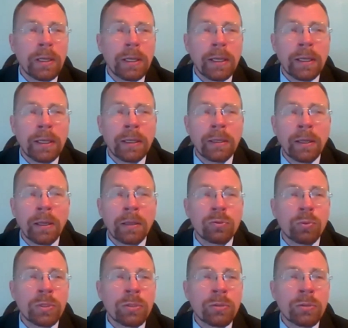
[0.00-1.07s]
And it was
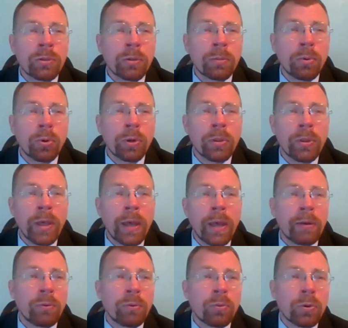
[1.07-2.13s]
recently reported
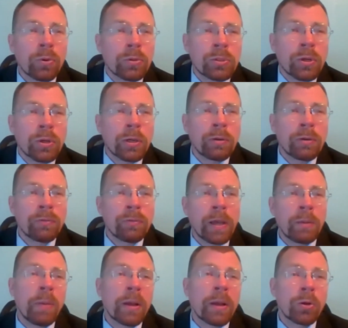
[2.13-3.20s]
that we're starting to
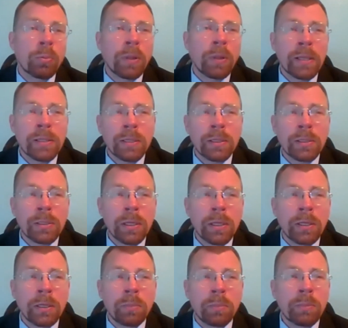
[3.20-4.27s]
find microplastics
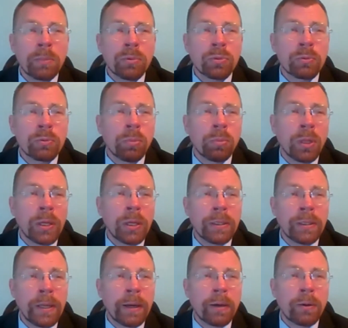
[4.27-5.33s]
in people's
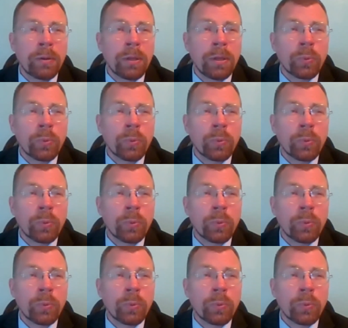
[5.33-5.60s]
blood now.